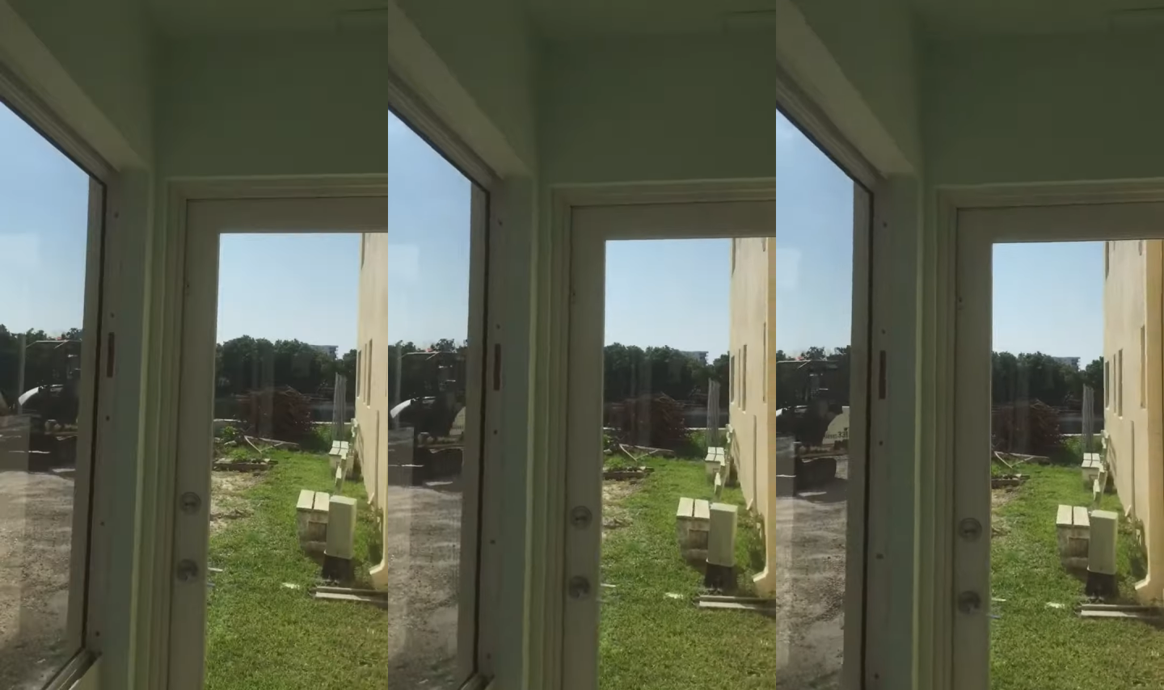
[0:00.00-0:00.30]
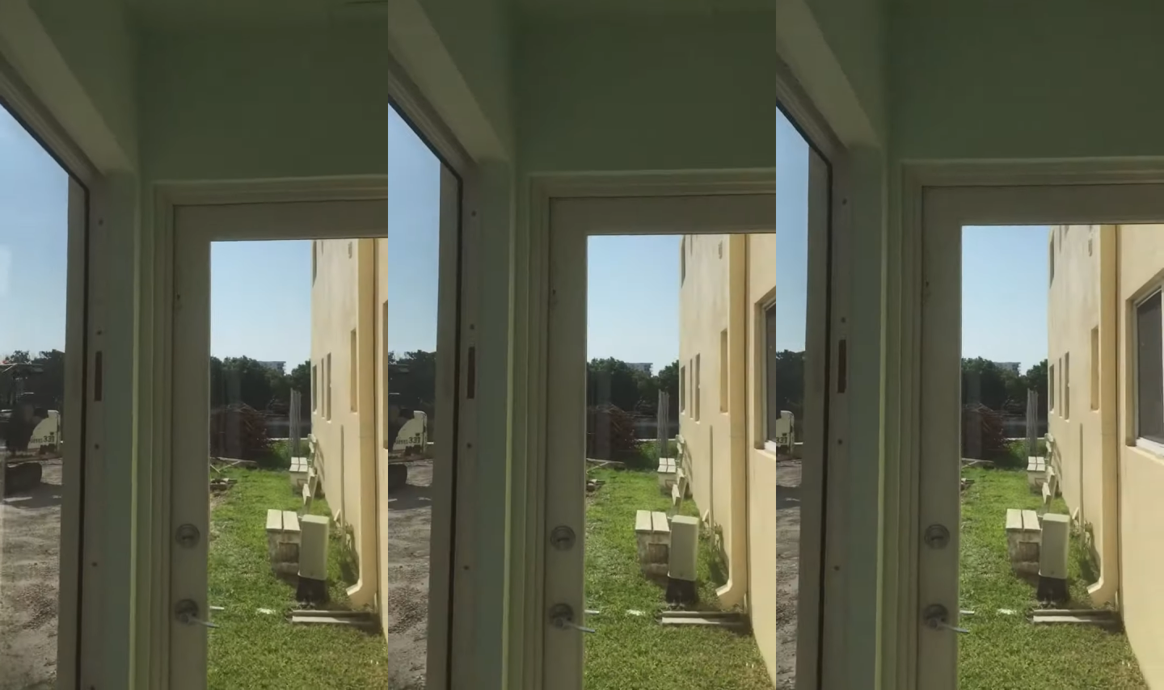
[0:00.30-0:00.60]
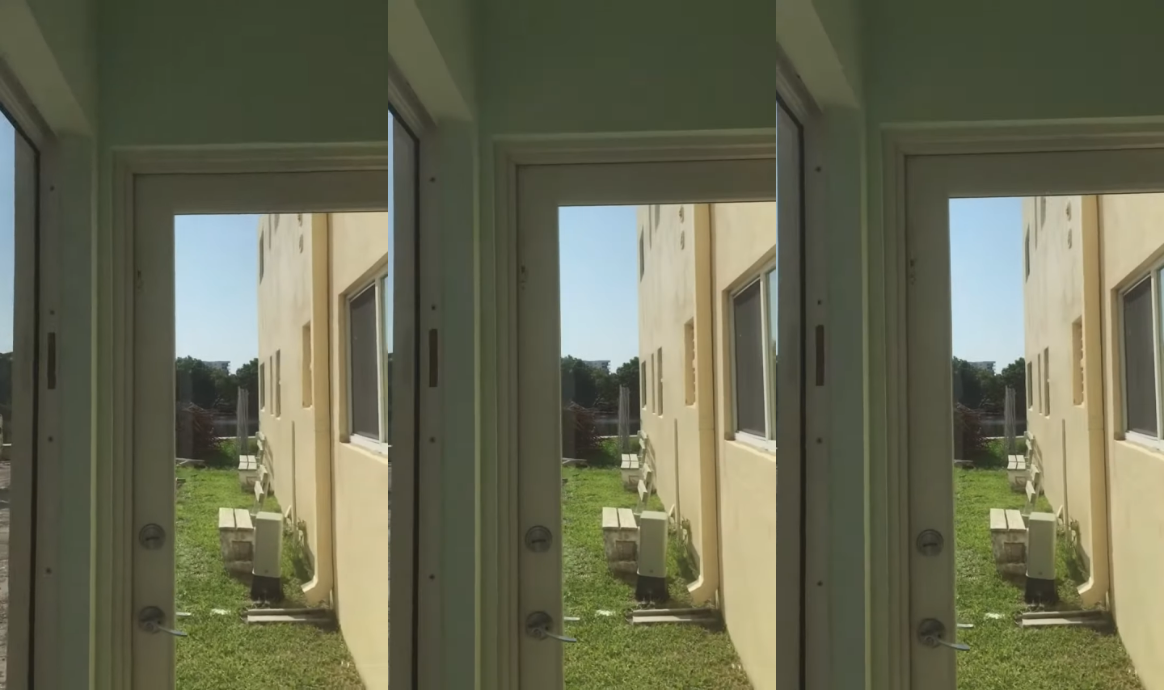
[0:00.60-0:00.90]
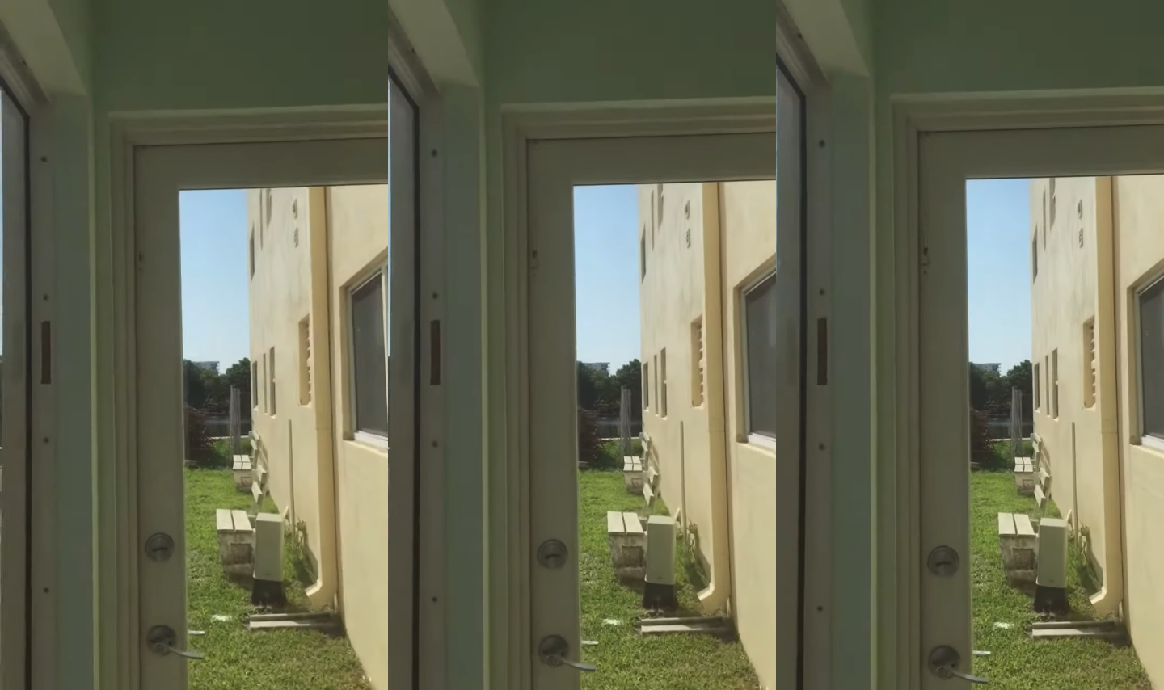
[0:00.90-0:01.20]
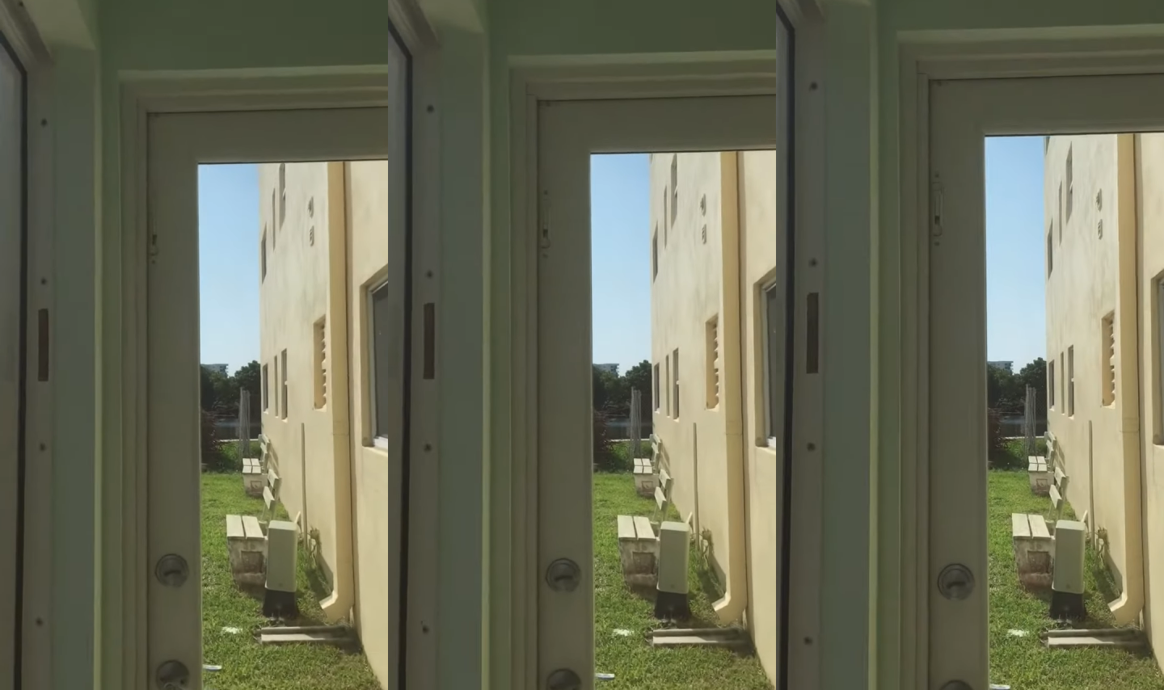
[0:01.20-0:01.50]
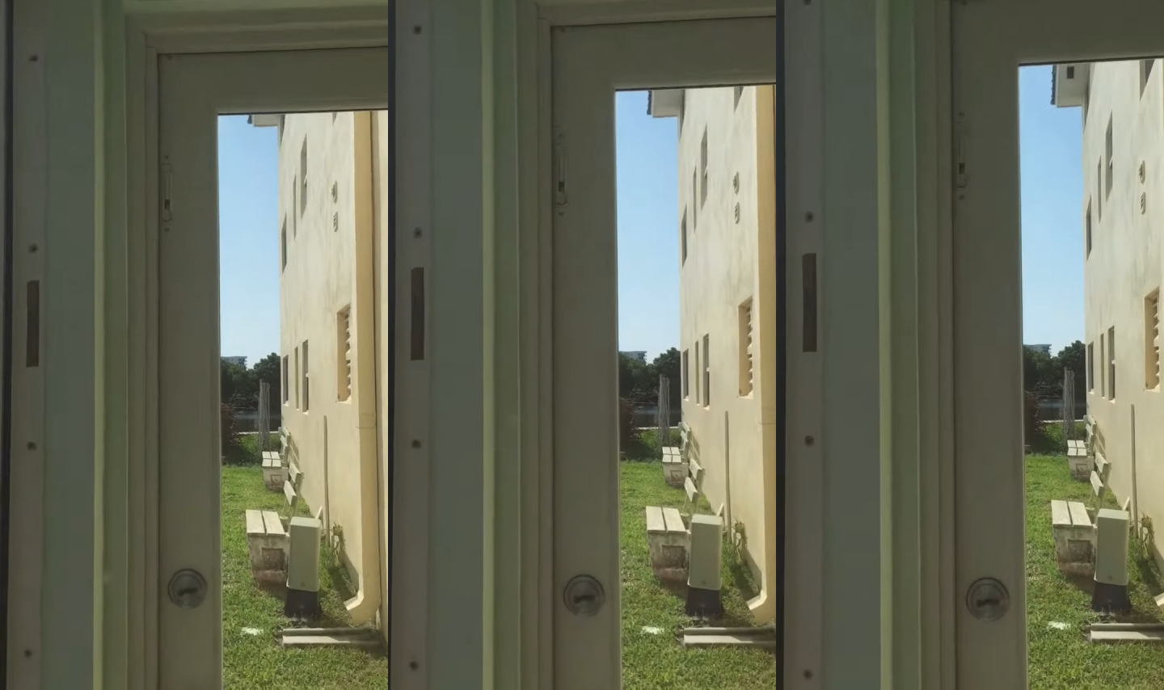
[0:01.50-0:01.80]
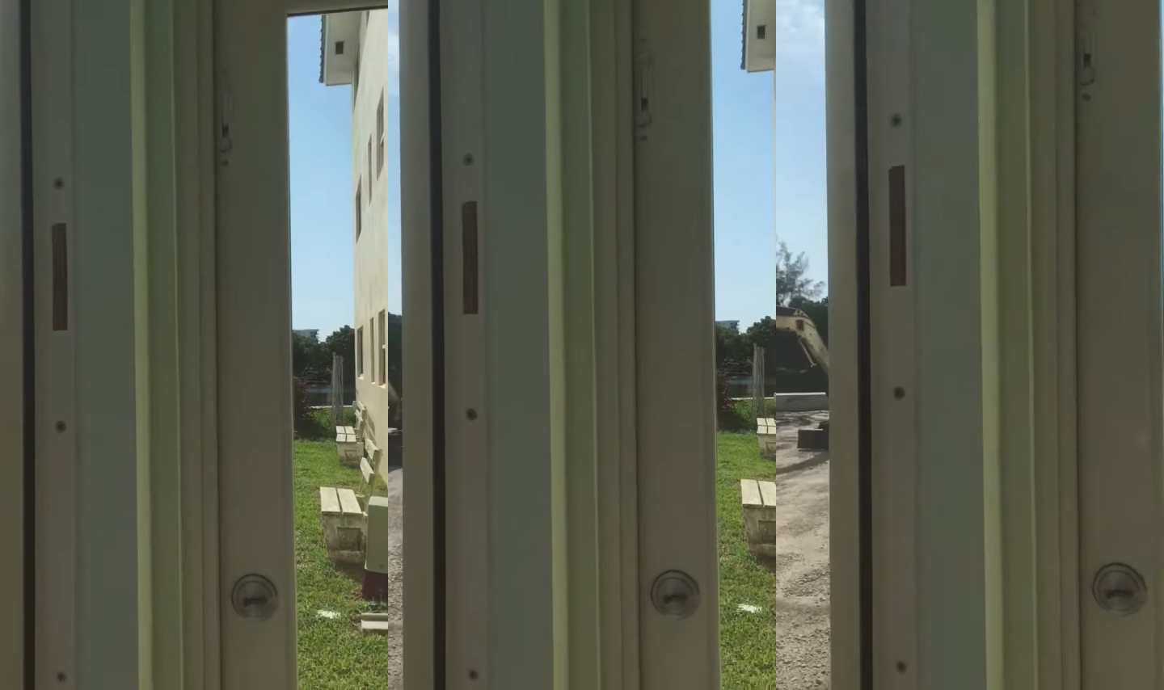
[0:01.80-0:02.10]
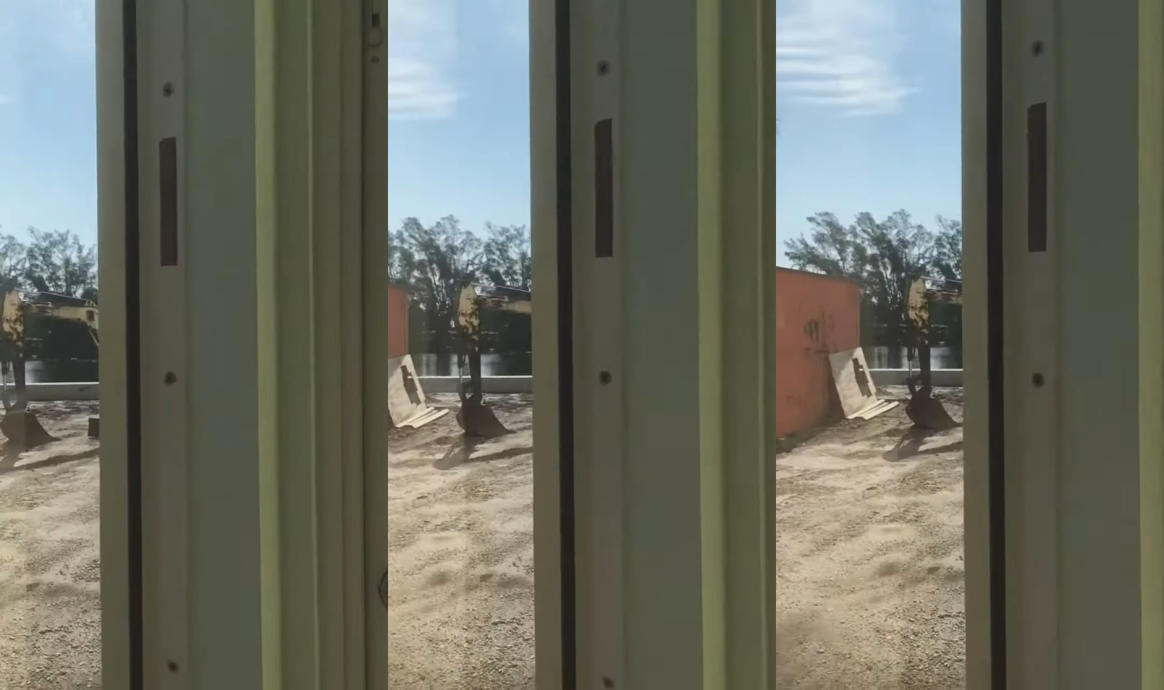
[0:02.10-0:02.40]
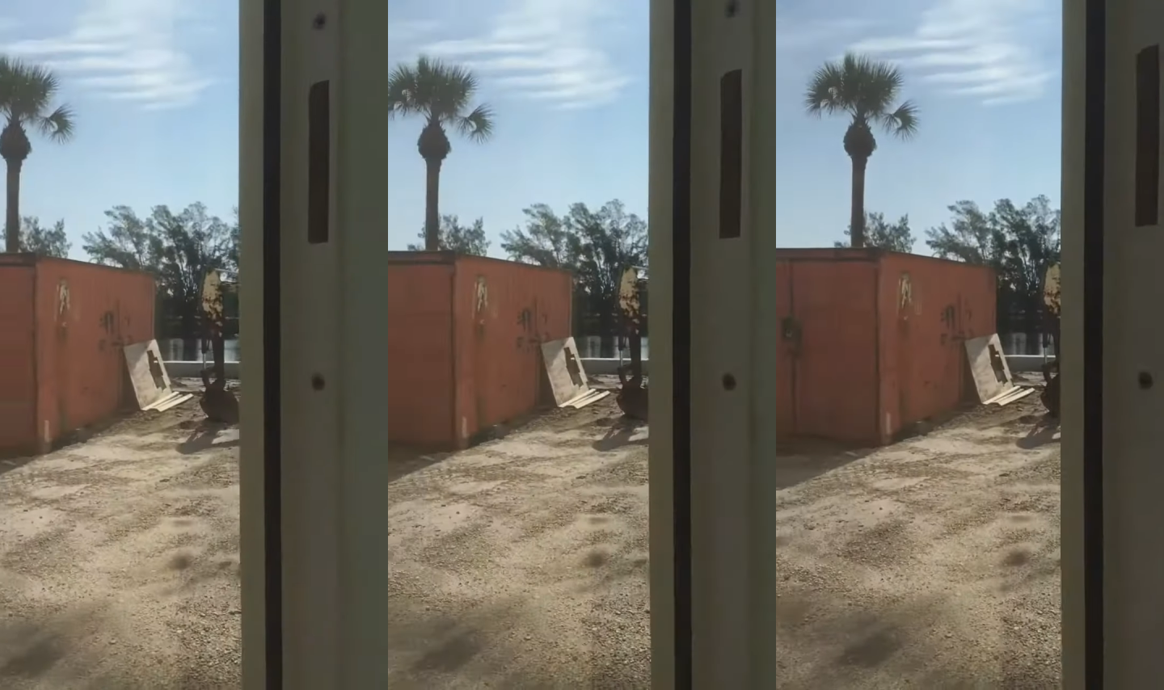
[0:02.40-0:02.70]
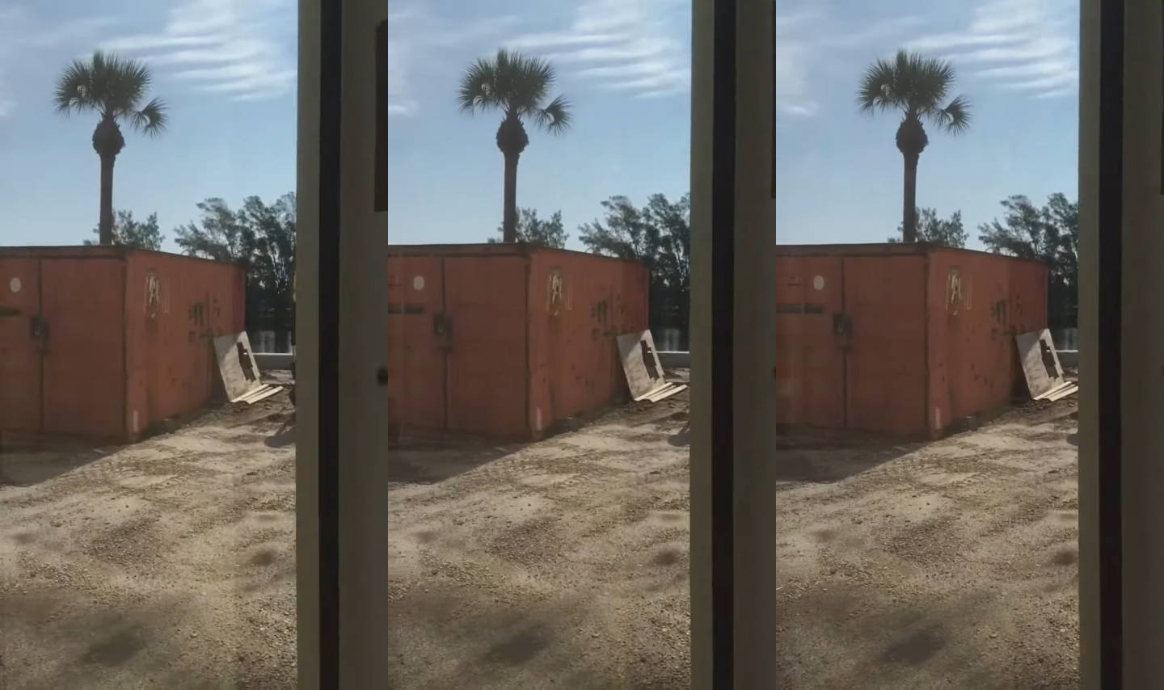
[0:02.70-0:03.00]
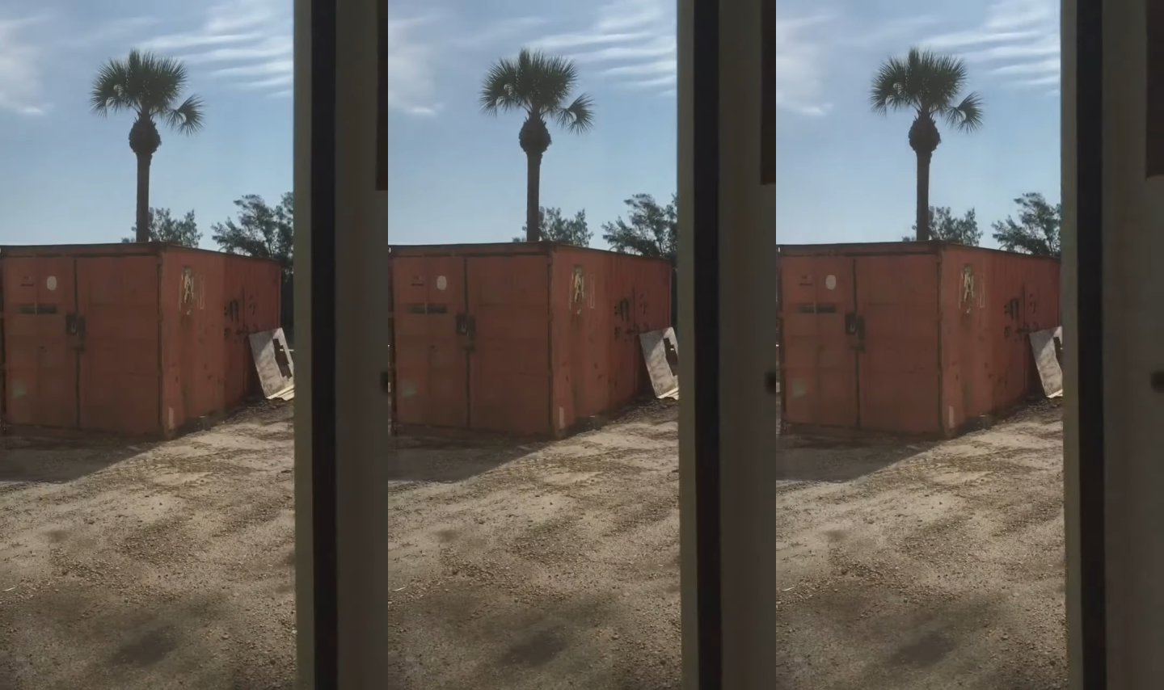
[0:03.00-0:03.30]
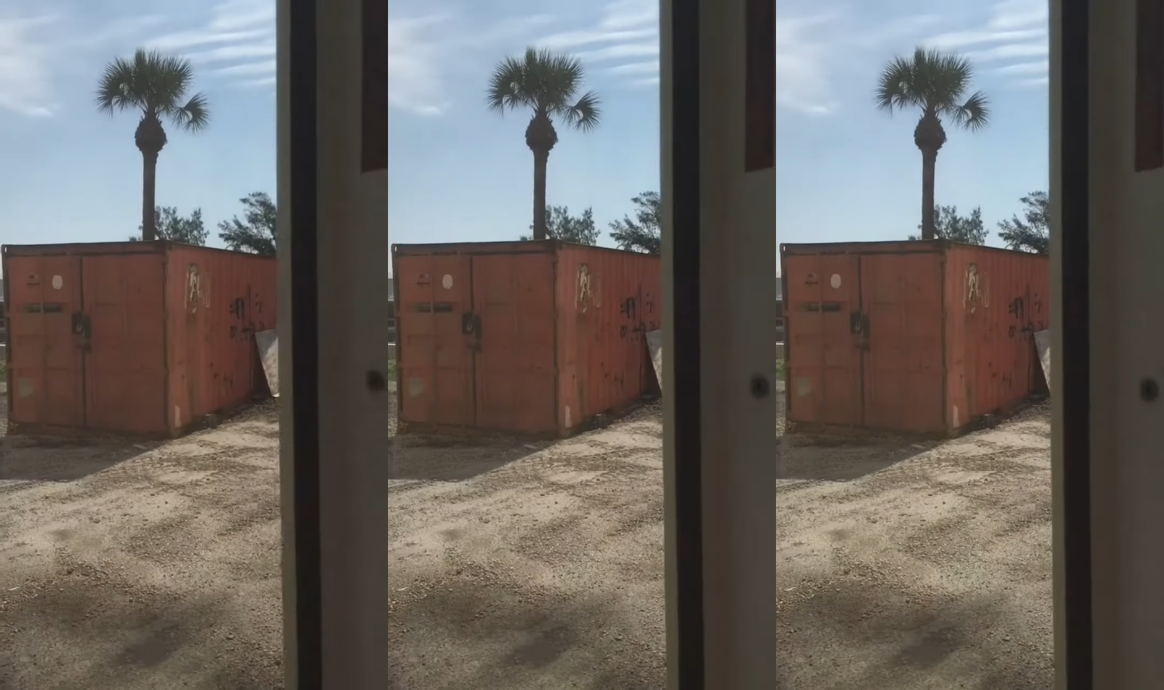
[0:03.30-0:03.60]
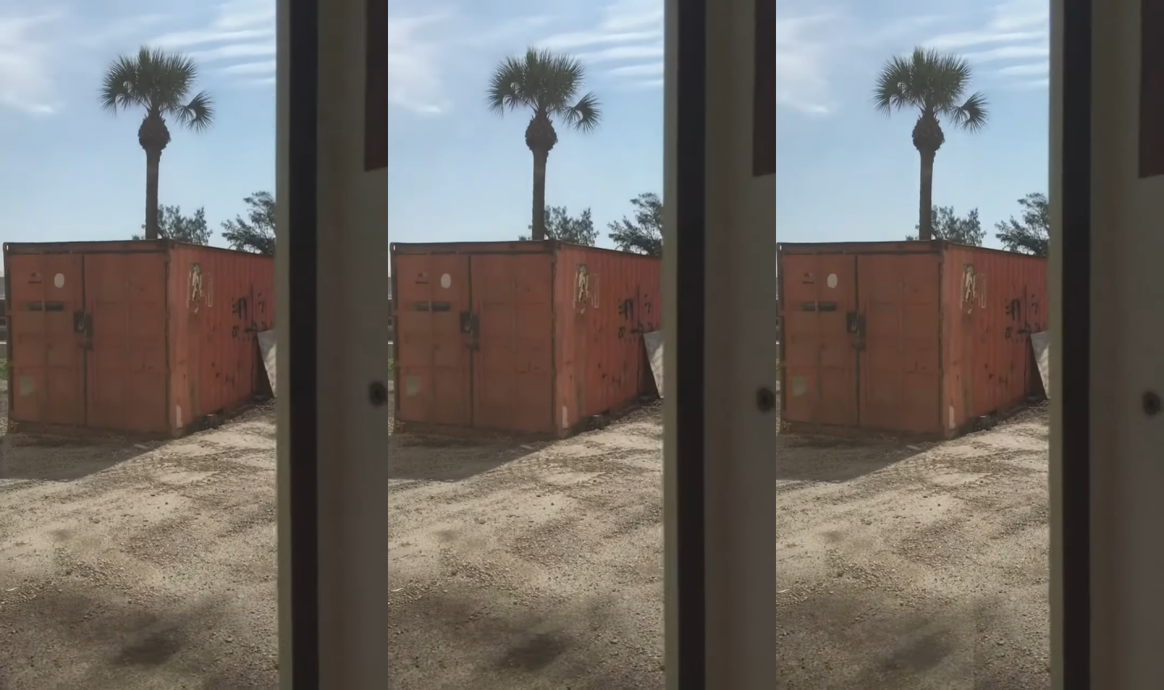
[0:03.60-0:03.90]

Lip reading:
[unreadable: no face in view]